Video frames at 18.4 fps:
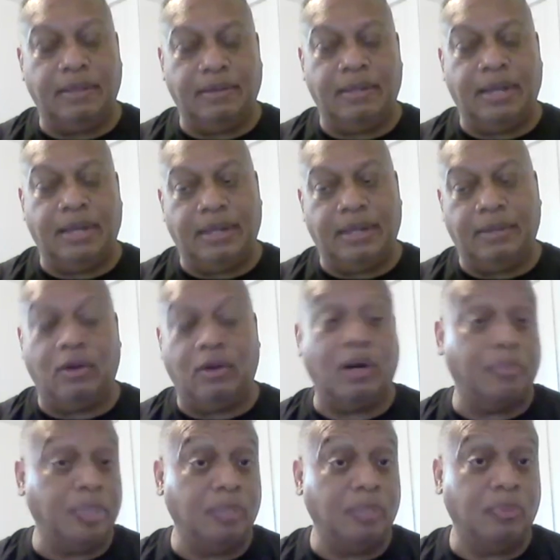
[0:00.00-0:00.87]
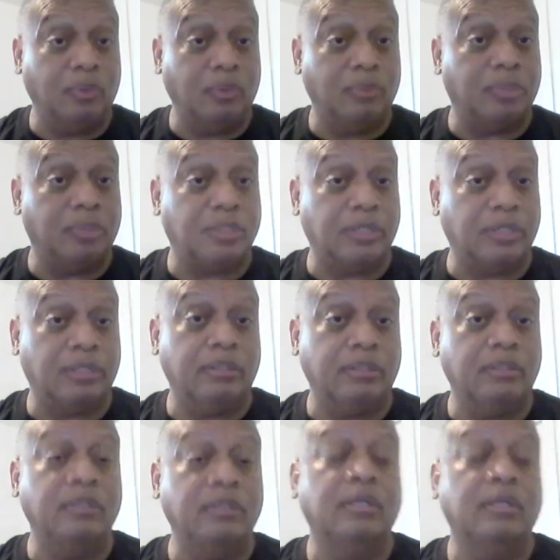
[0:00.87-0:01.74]
our people in
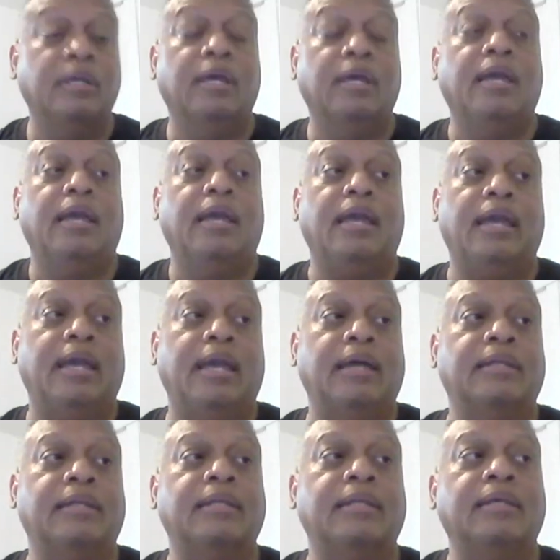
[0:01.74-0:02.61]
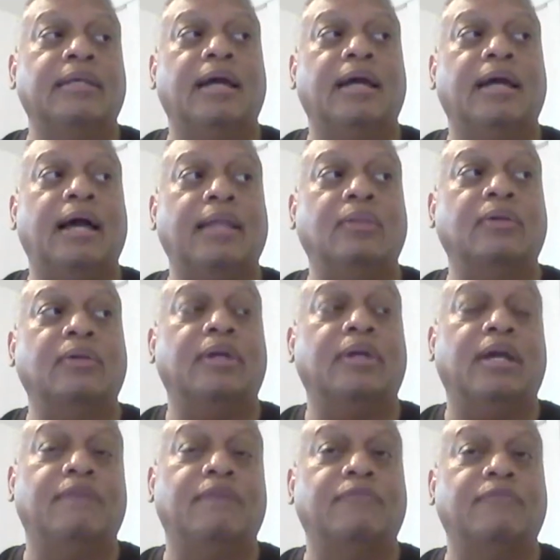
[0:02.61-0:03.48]
particular, and I look
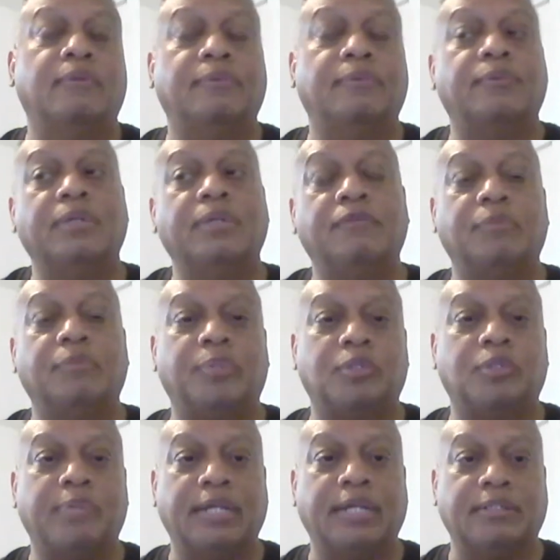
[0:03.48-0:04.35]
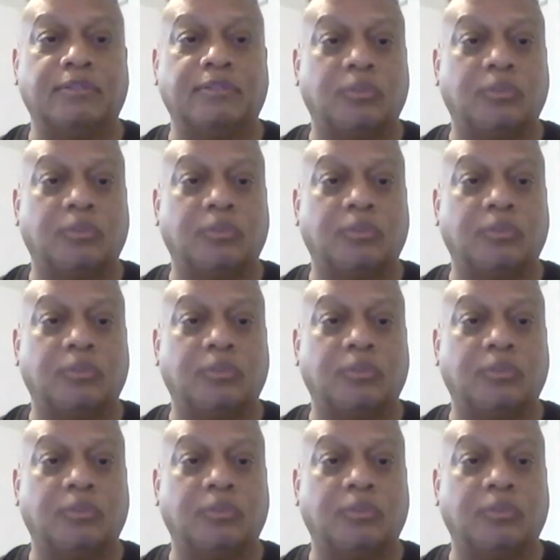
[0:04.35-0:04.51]
at it from three different perspectives: